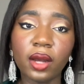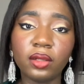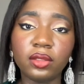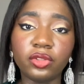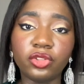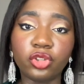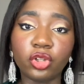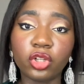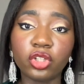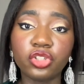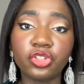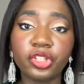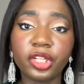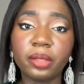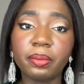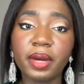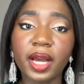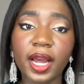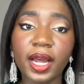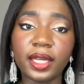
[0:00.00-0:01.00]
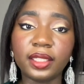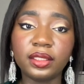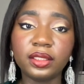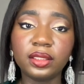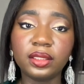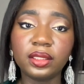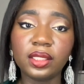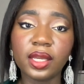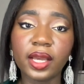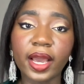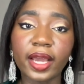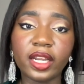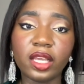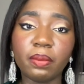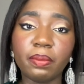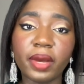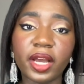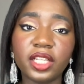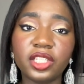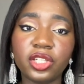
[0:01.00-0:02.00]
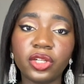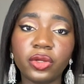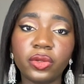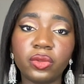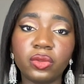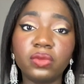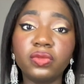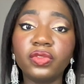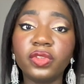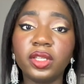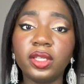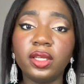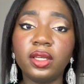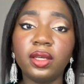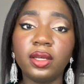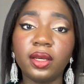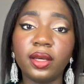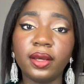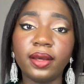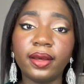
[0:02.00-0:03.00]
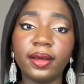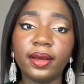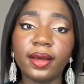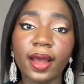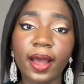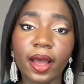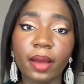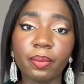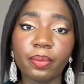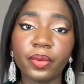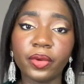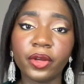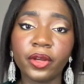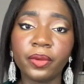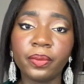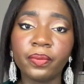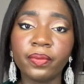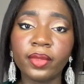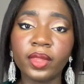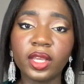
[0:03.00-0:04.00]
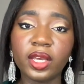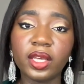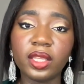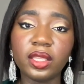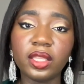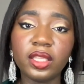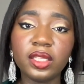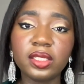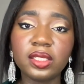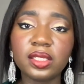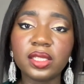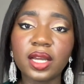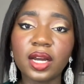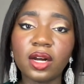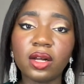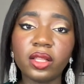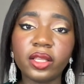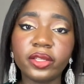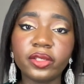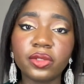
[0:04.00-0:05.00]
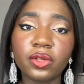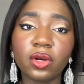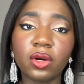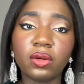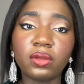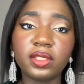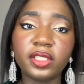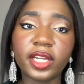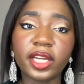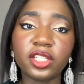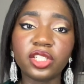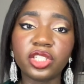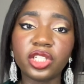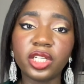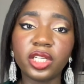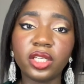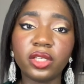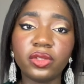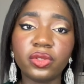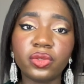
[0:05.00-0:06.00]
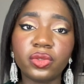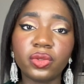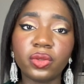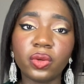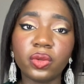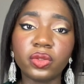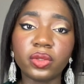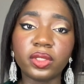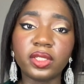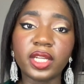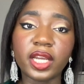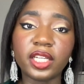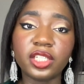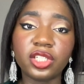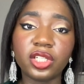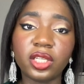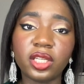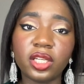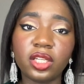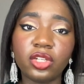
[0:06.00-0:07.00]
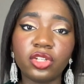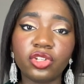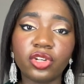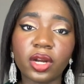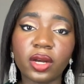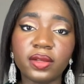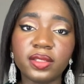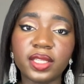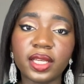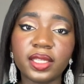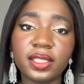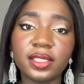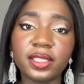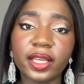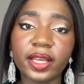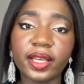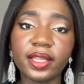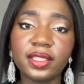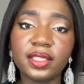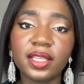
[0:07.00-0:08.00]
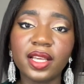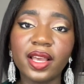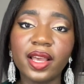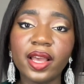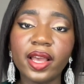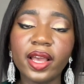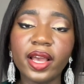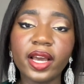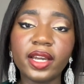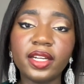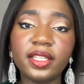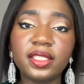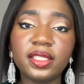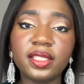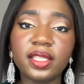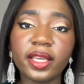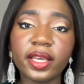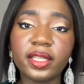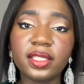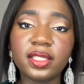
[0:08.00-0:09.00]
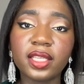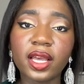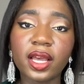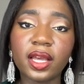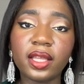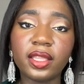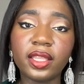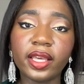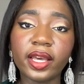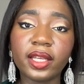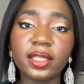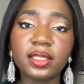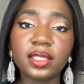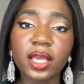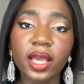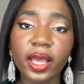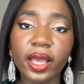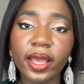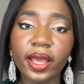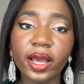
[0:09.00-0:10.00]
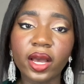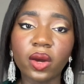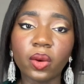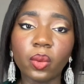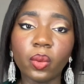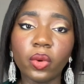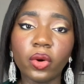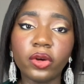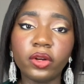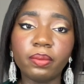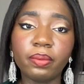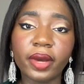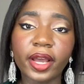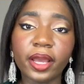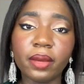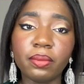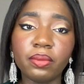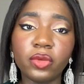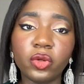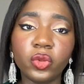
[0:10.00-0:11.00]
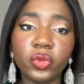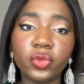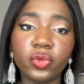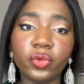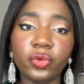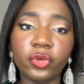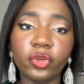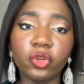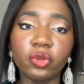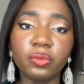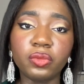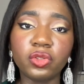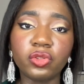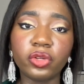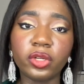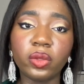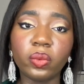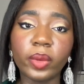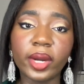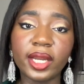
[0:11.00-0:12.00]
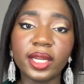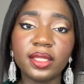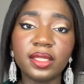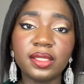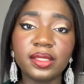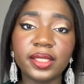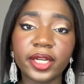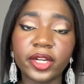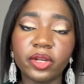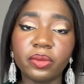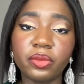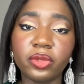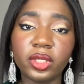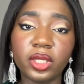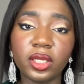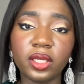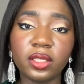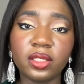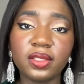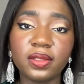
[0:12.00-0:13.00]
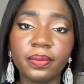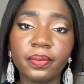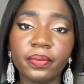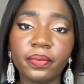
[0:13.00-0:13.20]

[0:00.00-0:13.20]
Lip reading: drawstring pants, and a matching kufi cap. This style is called dashiki suit or dashiki trouser set, and it's the attire worn by most grooms during wedding ceremonies.